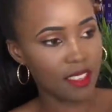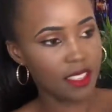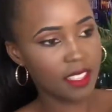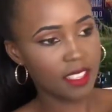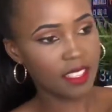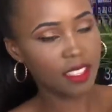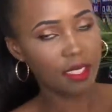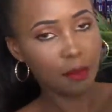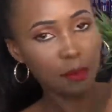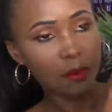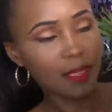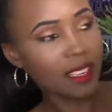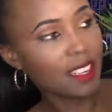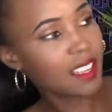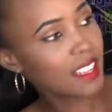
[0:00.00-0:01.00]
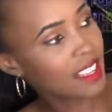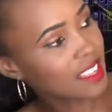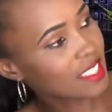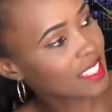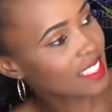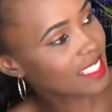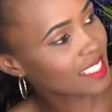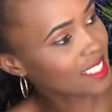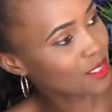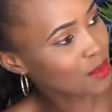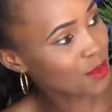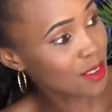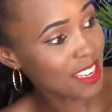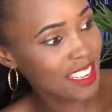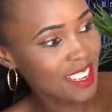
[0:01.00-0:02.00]
This is a blazer and it's
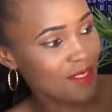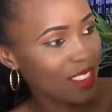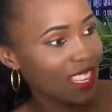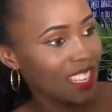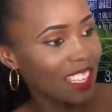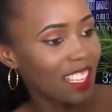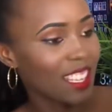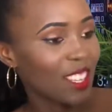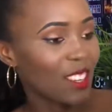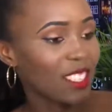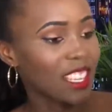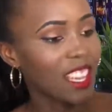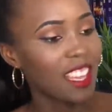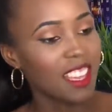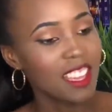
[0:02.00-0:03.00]
really really cute.